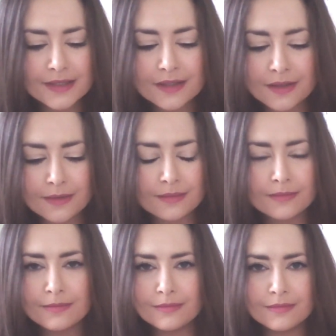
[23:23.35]
So
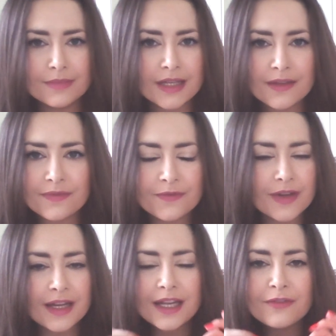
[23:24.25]

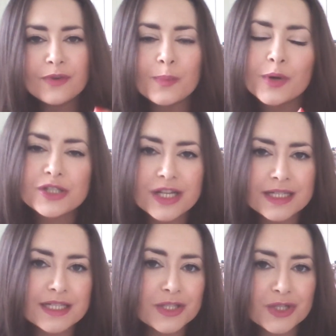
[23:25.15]
if a
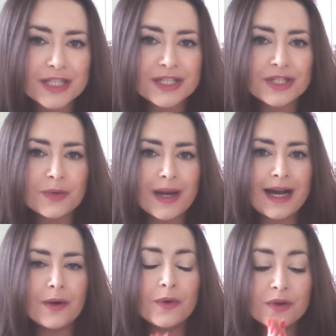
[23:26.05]
project is stressing you
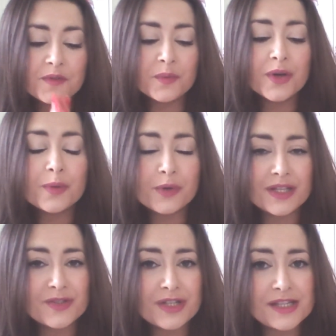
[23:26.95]
out, or if the workbook
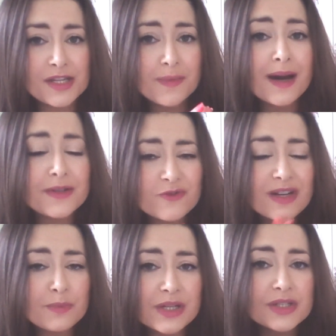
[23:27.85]
is stressing you out, it's
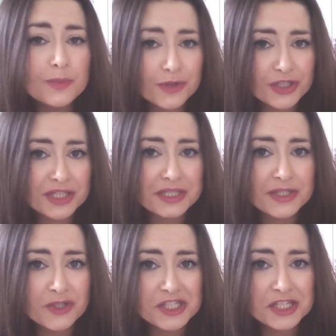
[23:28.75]
really because the project is
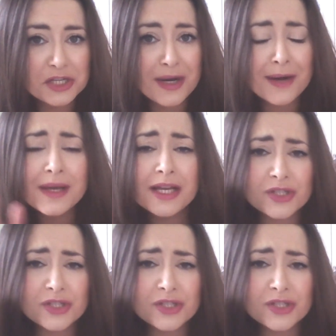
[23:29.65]
stressing you out.